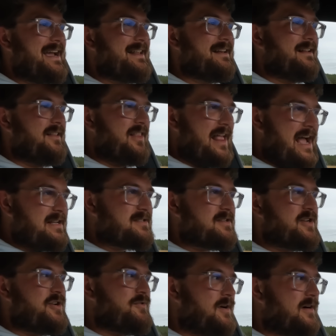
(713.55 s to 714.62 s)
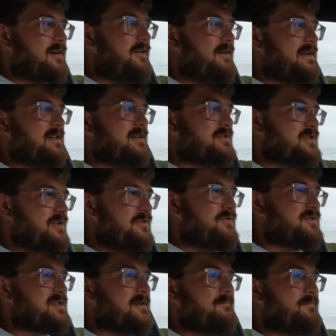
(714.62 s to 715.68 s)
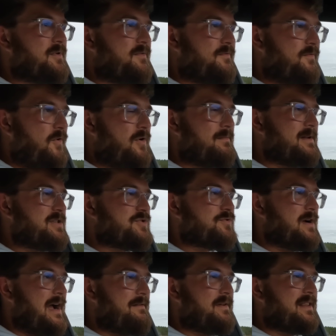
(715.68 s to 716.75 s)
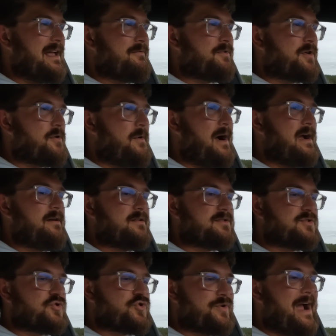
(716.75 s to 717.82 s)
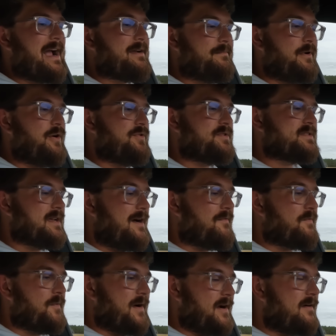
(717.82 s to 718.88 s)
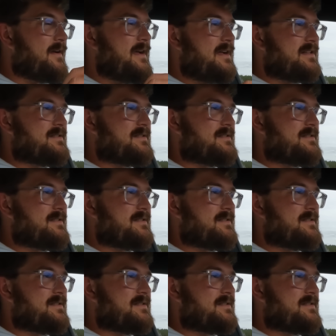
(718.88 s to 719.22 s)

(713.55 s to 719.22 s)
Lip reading: unless you are going to do some performance driving that requires track mode software.